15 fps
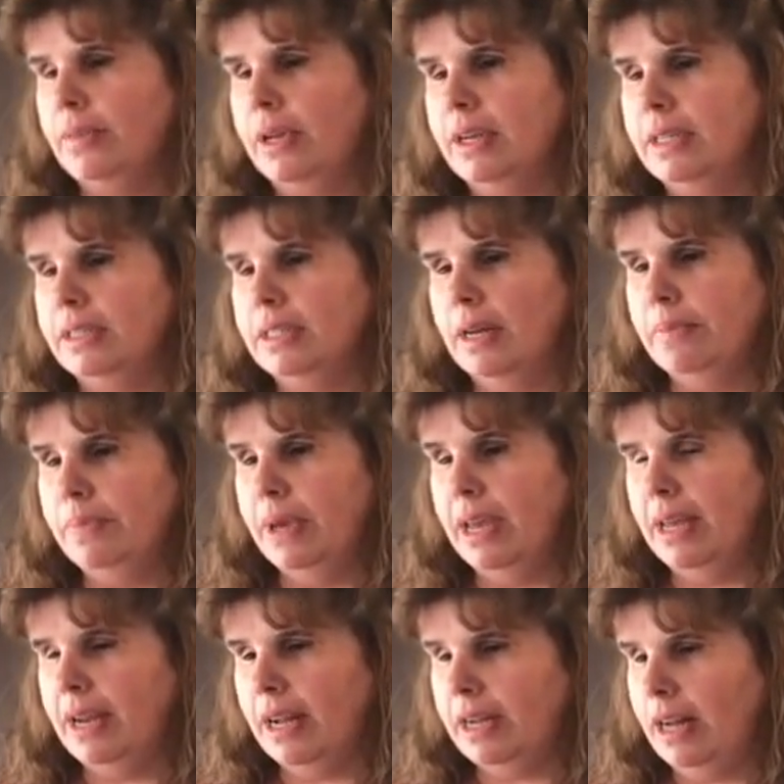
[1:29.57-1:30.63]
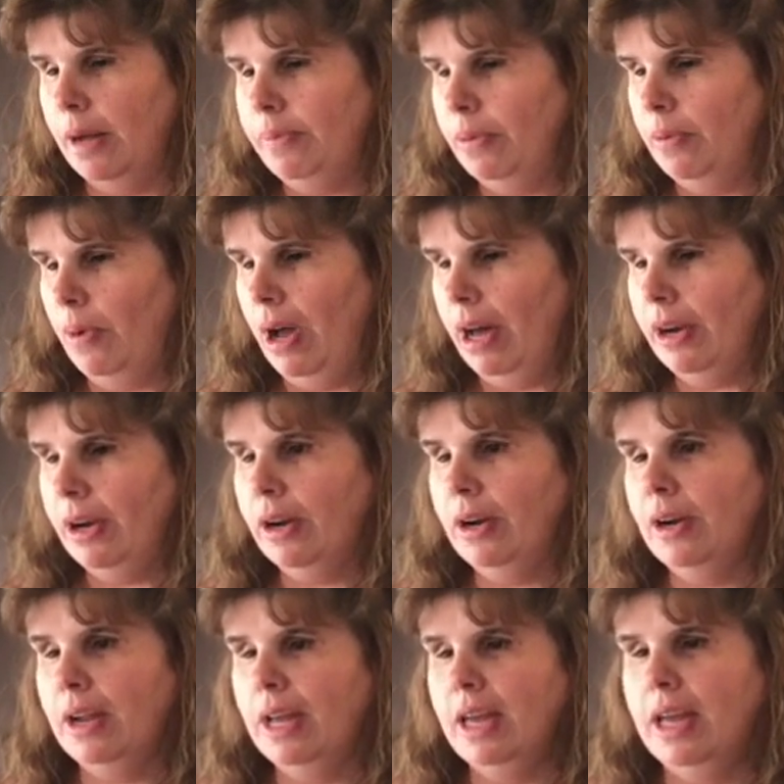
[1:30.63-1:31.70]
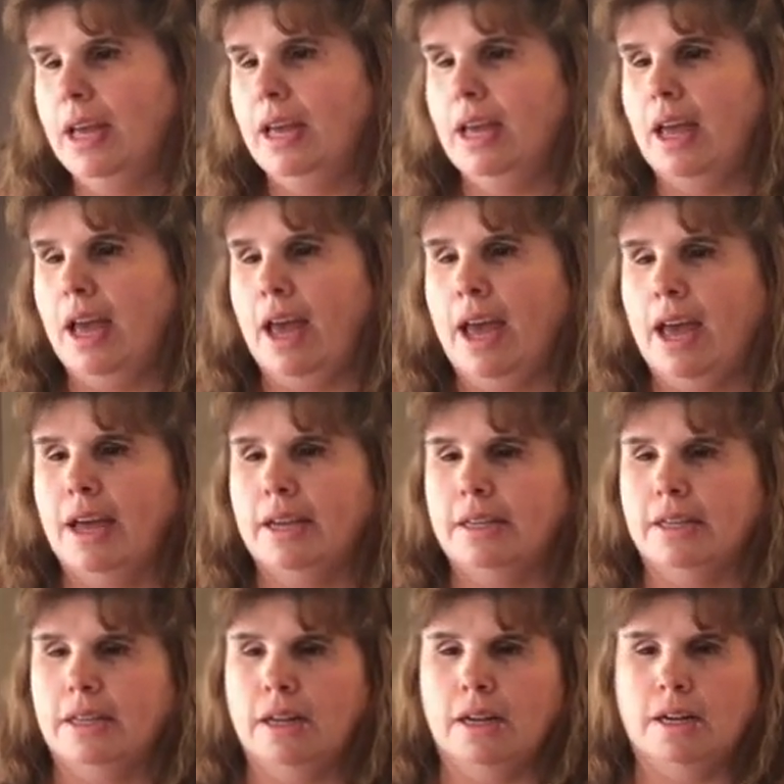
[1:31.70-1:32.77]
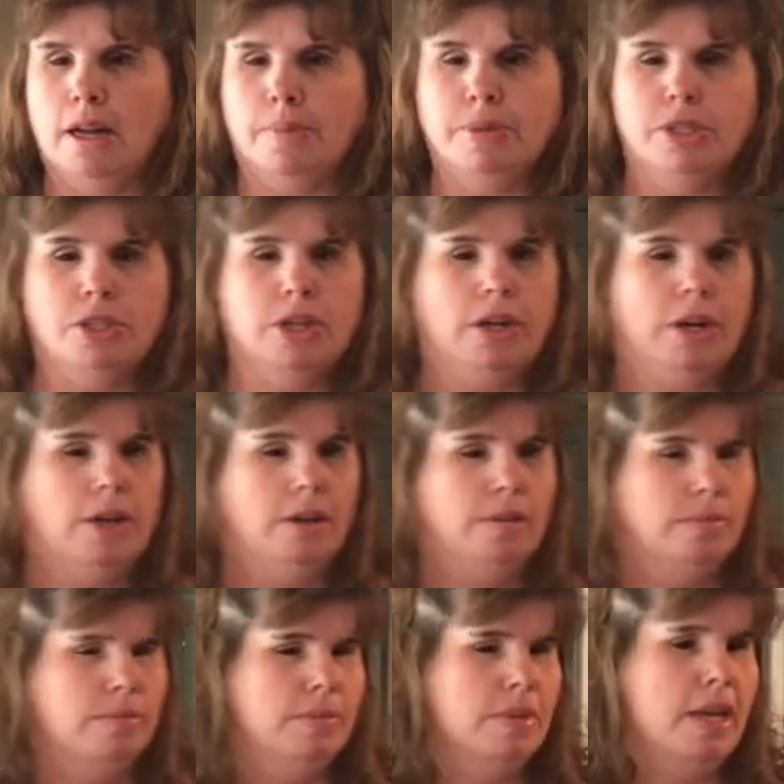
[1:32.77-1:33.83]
I'm gonna dump in a cup of water and a cup of sugar.